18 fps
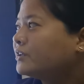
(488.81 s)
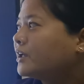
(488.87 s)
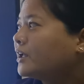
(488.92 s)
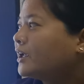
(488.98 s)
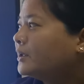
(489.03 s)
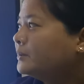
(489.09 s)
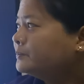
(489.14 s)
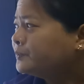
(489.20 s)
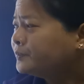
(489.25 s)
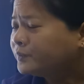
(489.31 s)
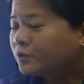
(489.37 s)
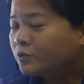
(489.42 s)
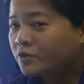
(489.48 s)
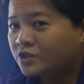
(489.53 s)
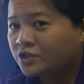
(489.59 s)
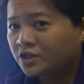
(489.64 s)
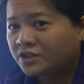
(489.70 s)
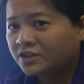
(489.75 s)
okay?
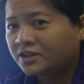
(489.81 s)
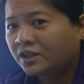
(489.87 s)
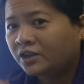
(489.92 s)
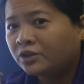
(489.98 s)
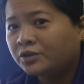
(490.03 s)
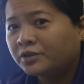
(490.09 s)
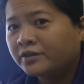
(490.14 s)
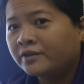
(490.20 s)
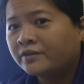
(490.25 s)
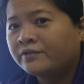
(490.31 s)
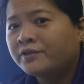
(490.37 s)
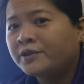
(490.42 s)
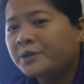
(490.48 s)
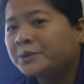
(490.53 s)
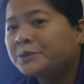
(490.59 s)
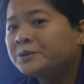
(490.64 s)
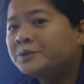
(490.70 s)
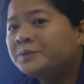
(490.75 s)
We just need to
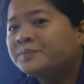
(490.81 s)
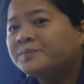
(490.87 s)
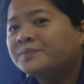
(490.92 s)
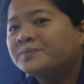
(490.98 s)
review.